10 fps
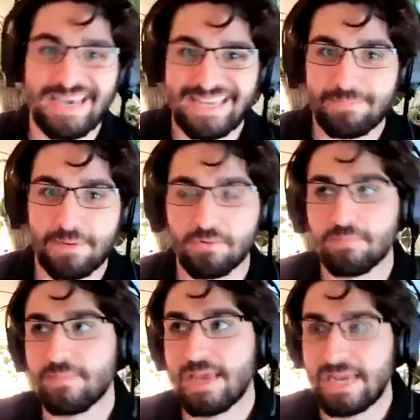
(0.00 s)
And about
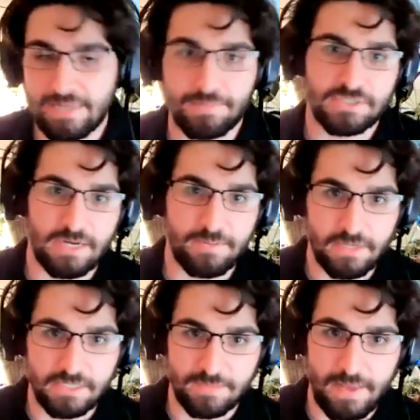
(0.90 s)
80% of
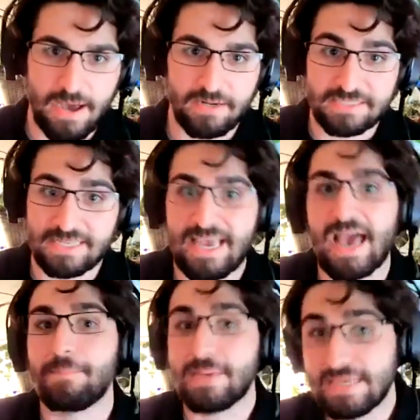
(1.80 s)
municipalities, the
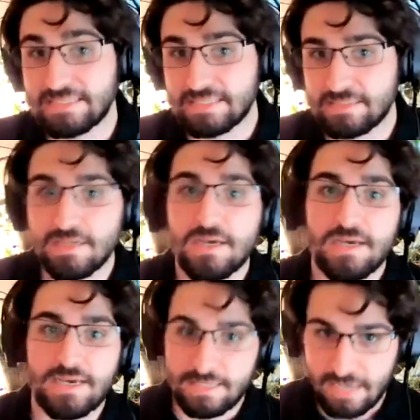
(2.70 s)
cap isn't
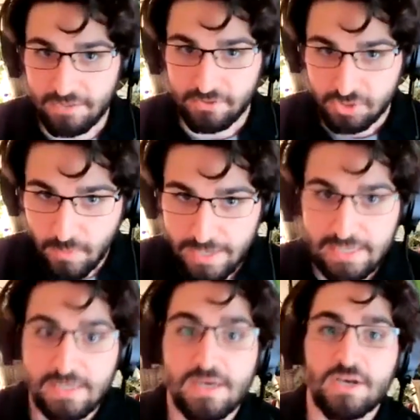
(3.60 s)
in the other
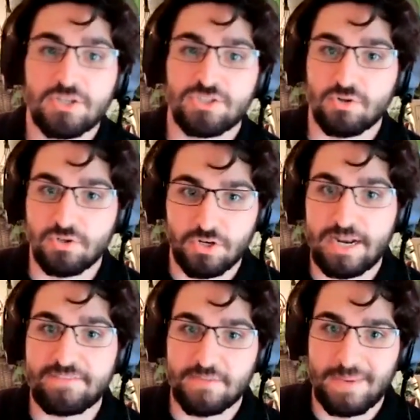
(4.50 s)
20. So you're
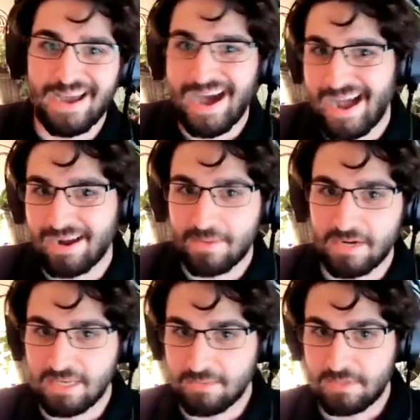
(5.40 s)
going to have to pay a higher
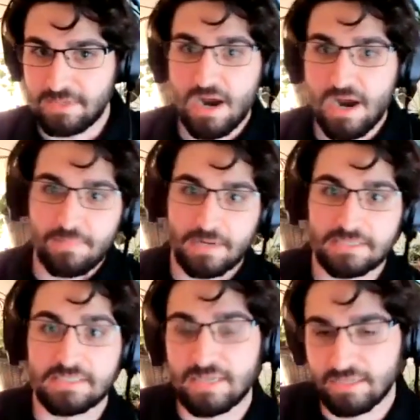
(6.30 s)
amount of EPR
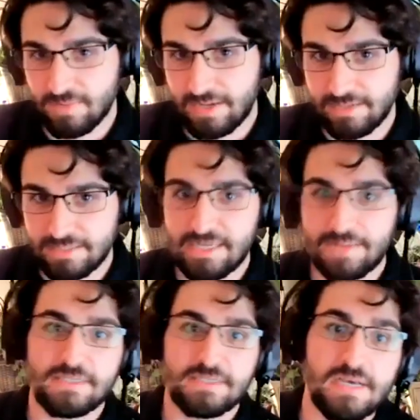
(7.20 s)
because it's not as widely
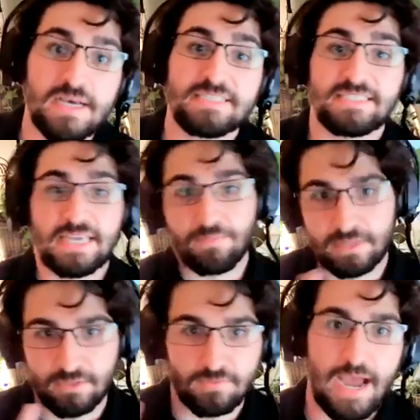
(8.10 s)
accepted. Same
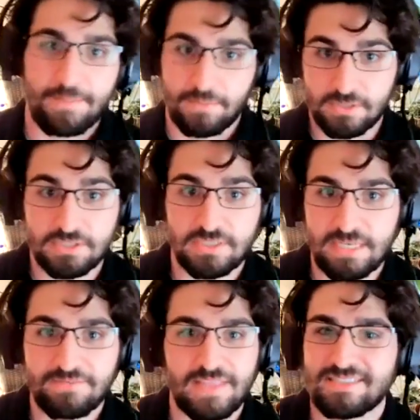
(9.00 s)
with the wrap or the sleeve.